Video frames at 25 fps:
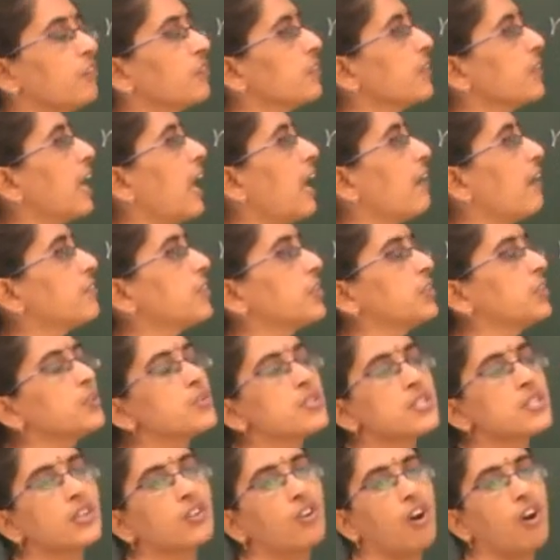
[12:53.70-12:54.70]
we have to
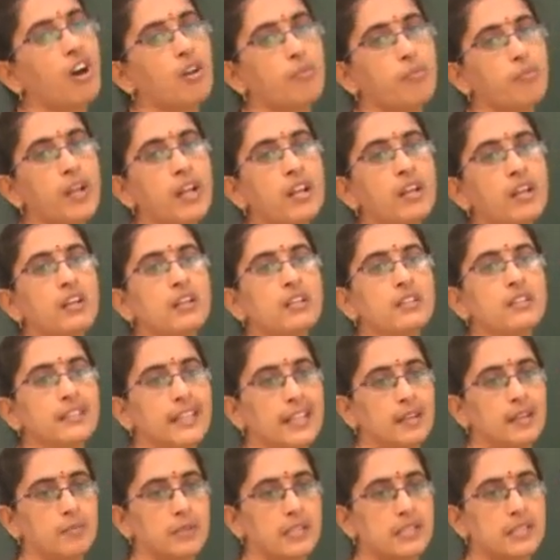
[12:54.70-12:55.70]
use the normal
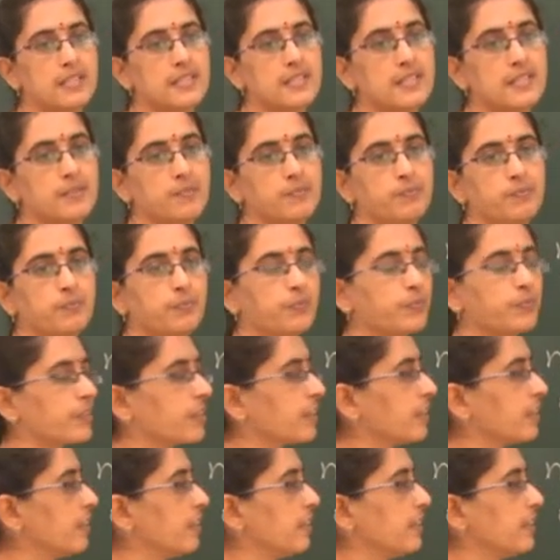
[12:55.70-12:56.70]
tables.
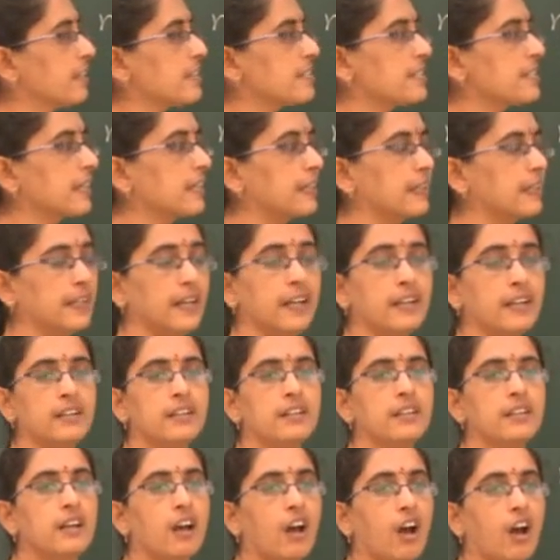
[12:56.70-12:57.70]
Is it clear
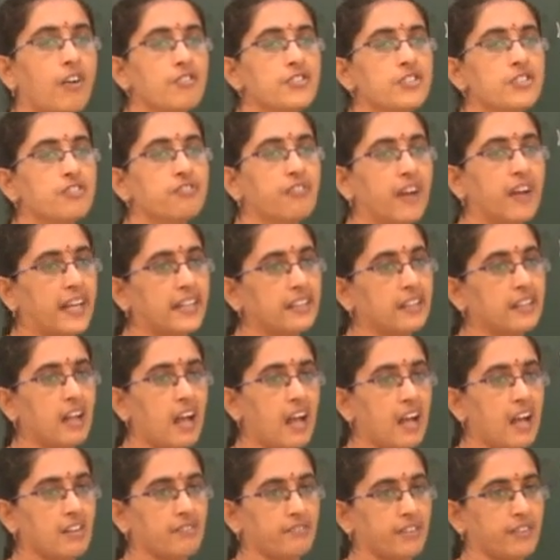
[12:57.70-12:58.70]
how to find the
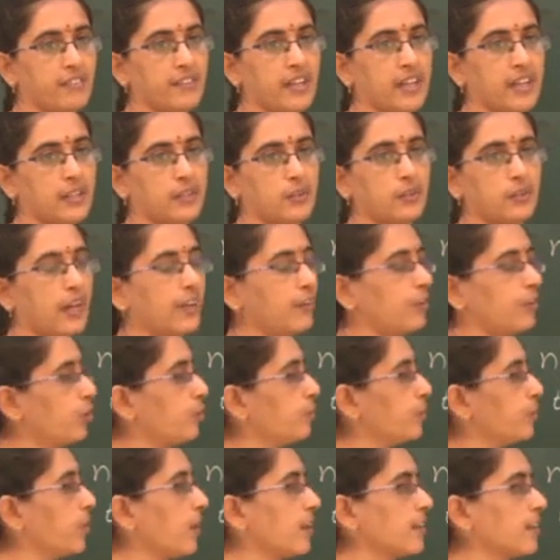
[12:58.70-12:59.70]
alpha value? I
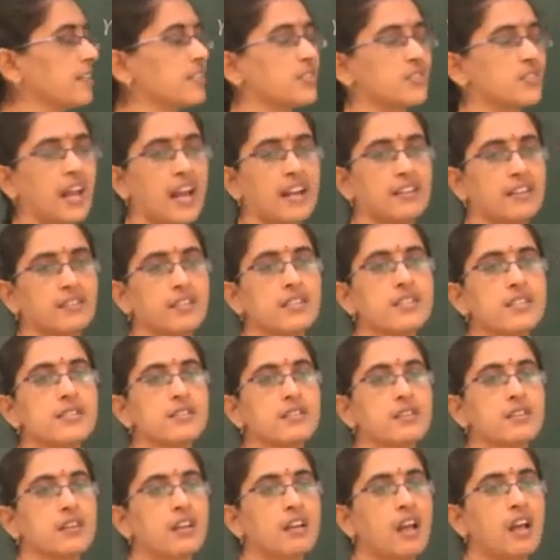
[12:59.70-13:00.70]
hope you understand
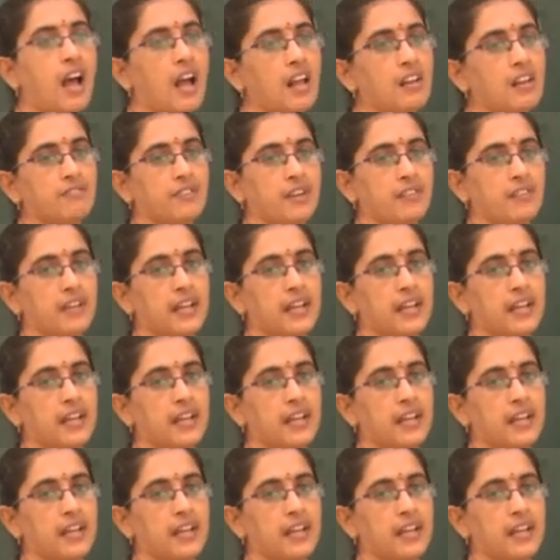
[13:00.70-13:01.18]
this alpha